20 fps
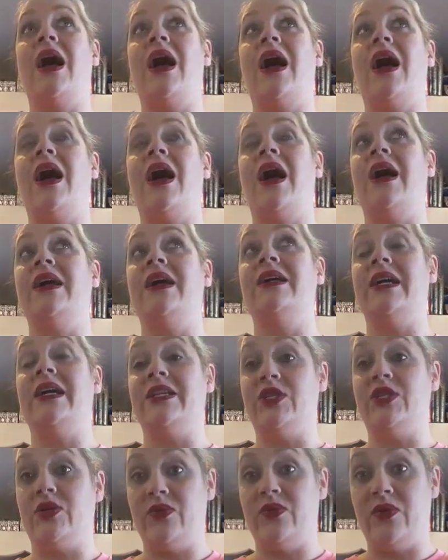I, I
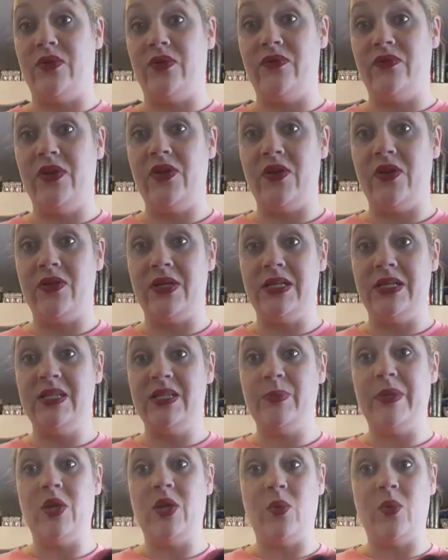don't know if you know this,
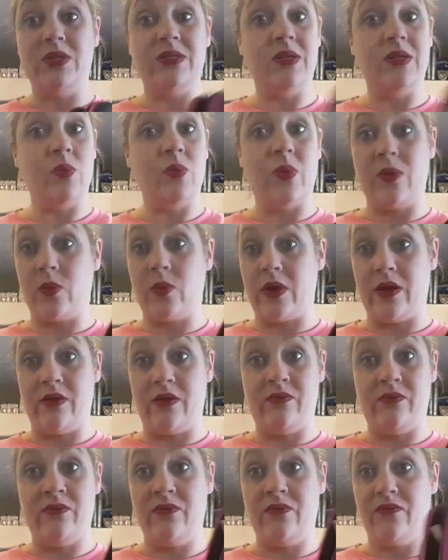but no one's going to wait
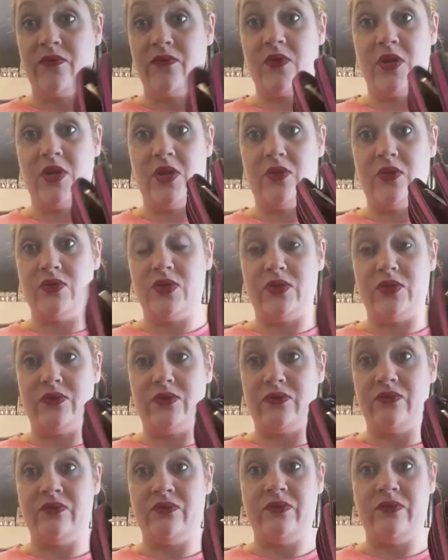around for you
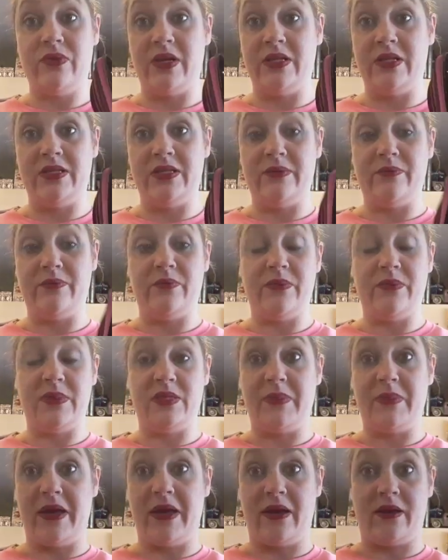to unzip
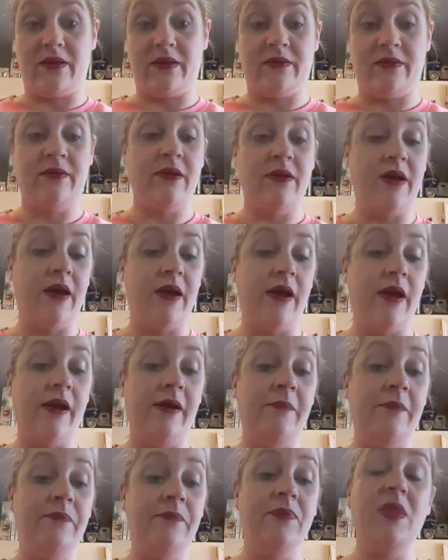this bag.
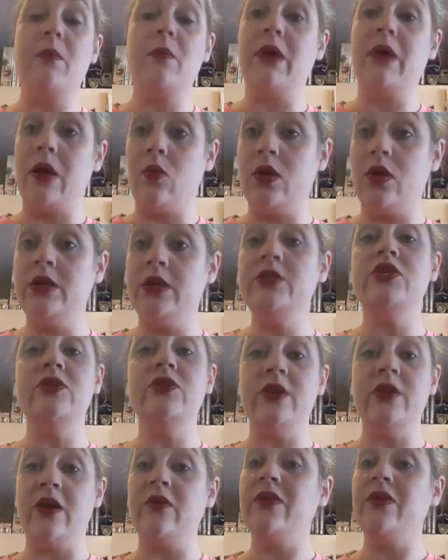Um, but I wanted you
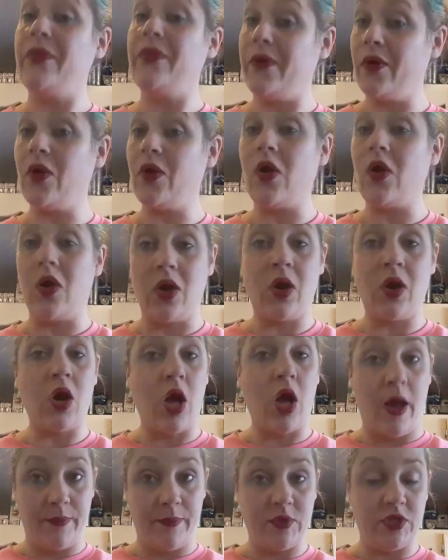to know that there are
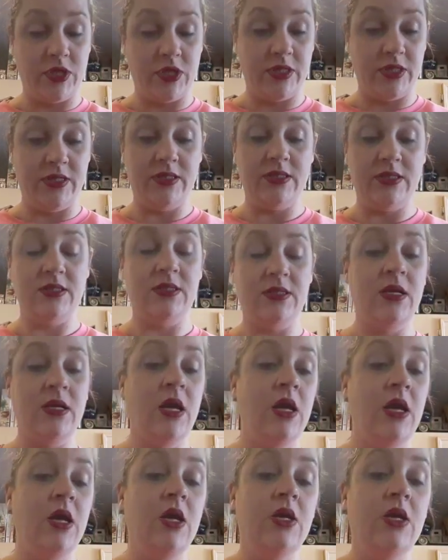options.
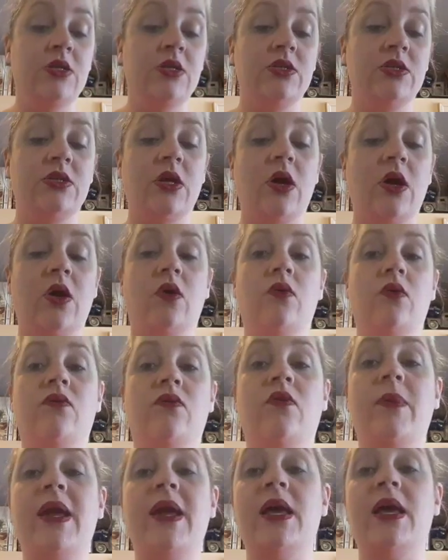So
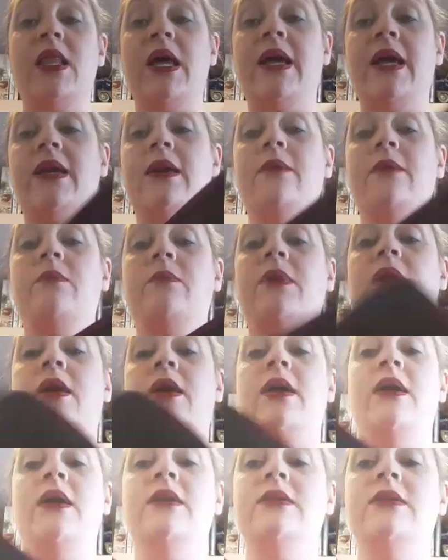for me, I like it
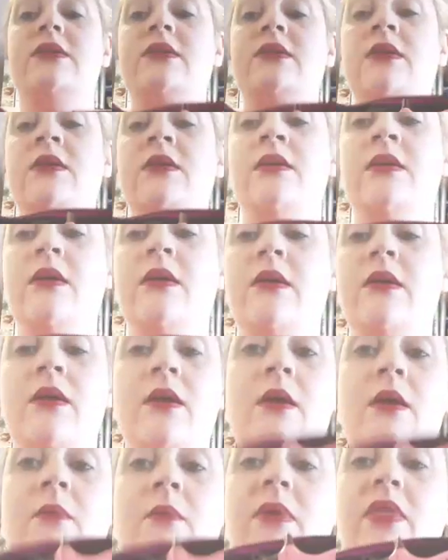because
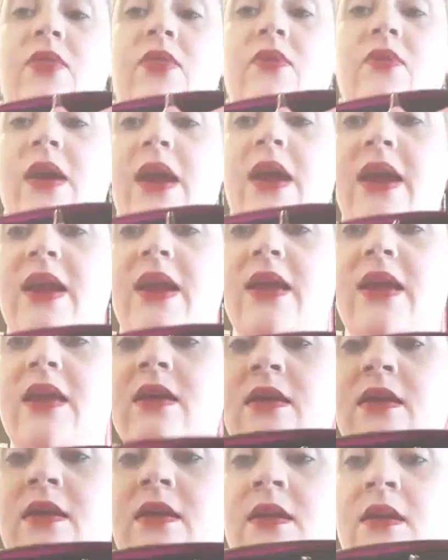my 380